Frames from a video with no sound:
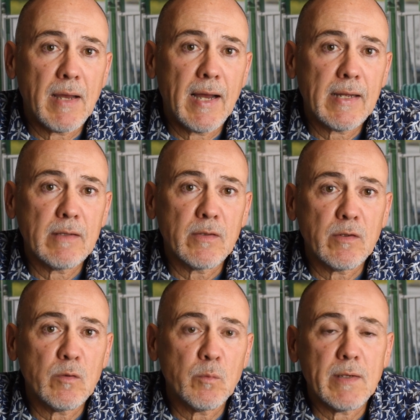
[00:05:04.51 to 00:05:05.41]
back a
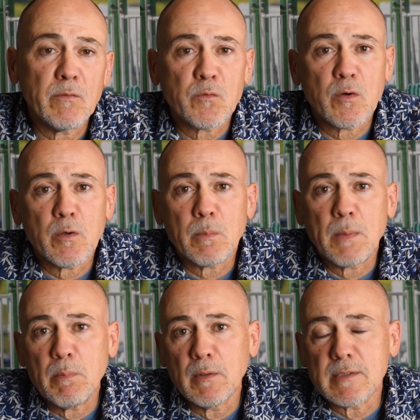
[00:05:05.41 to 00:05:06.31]
little, waiting for
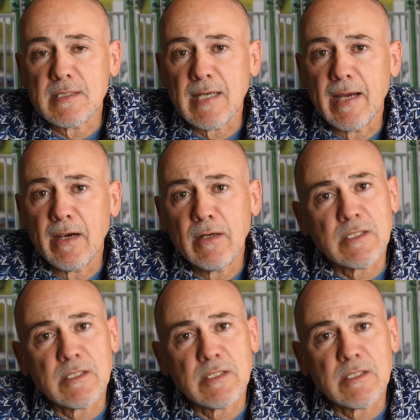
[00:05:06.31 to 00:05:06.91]
people to tire.